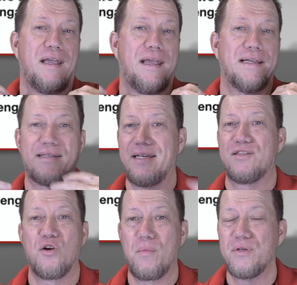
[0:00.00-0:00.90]
It's
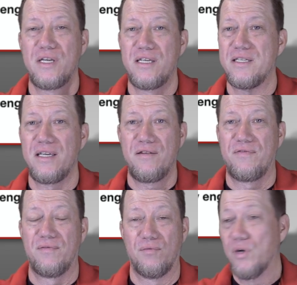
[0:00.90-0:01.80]
almost as
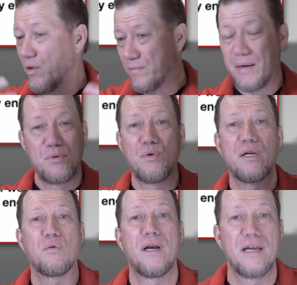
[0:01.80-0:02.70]
if, well, I'm doing
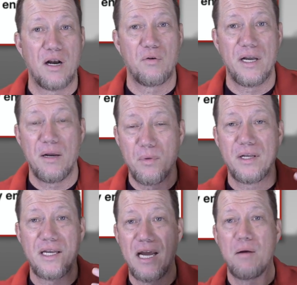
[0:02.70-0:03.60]
it right now, right? I'm on
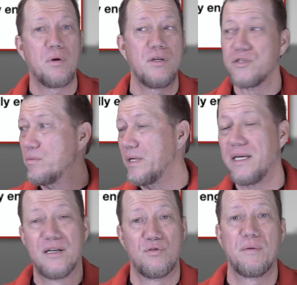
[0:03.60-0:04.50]
the camera. There's nobody
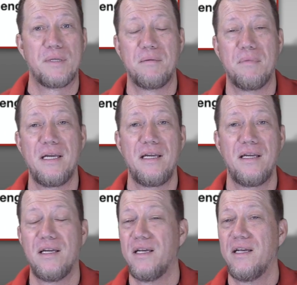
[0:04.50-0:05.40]
interrupting me.